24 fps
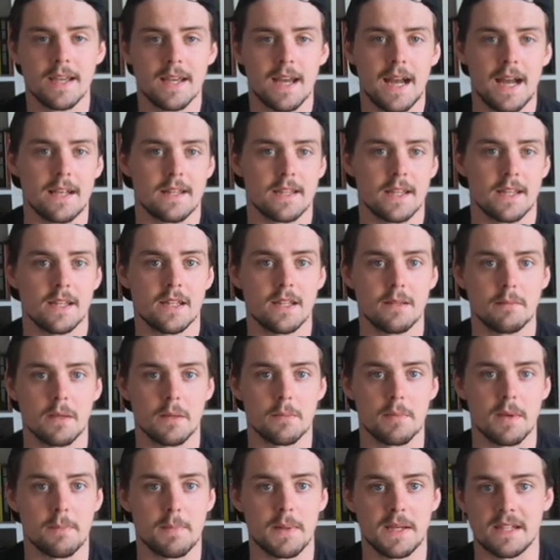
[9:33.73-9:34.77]
I think to
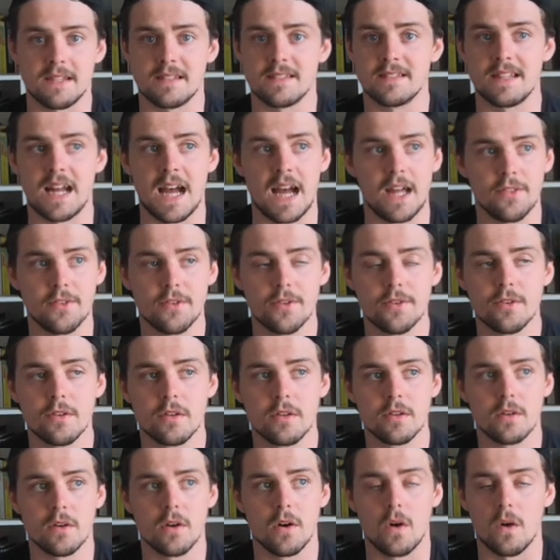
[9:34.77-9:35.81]
maybe put a standard
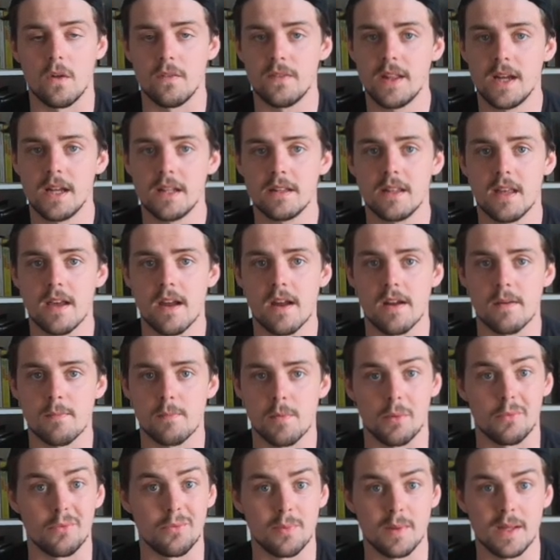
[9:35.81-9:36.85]
on that there
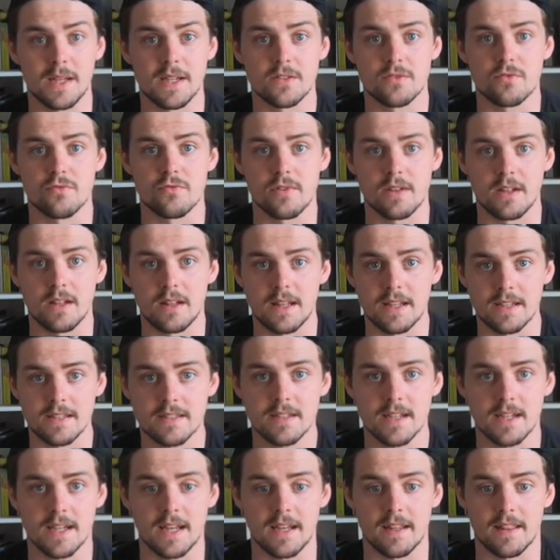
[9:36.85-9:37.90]
probably isn't
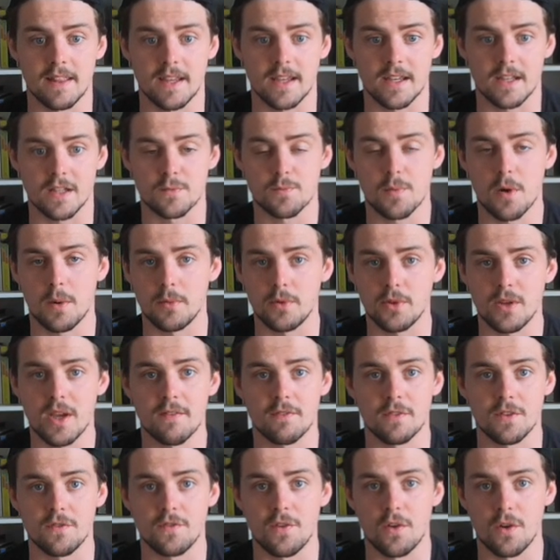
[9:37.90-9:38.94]
realistic. I think it's probably you have
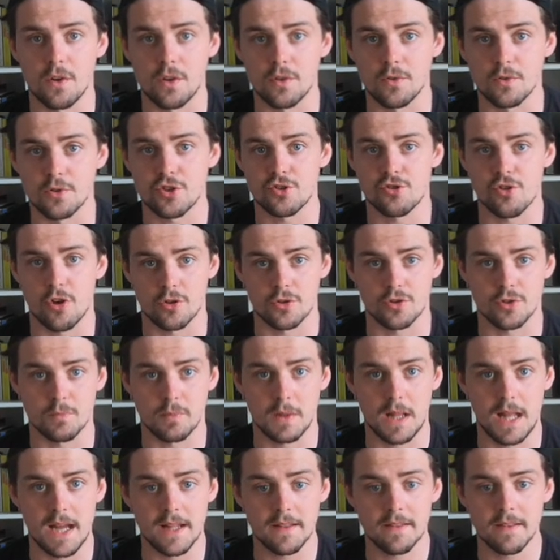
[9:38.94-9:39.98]
to follow a structured
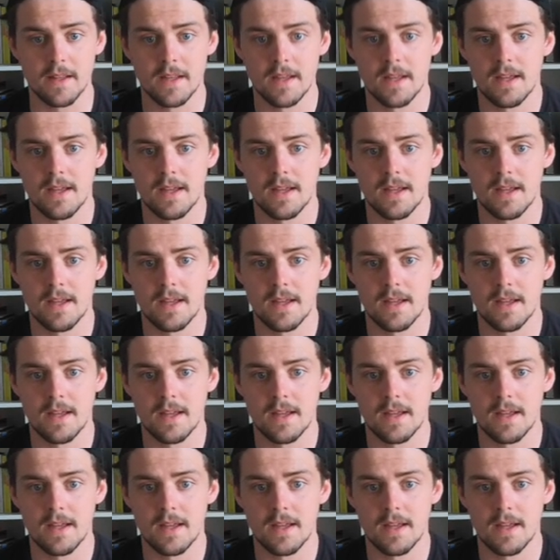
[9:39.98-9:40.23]
plan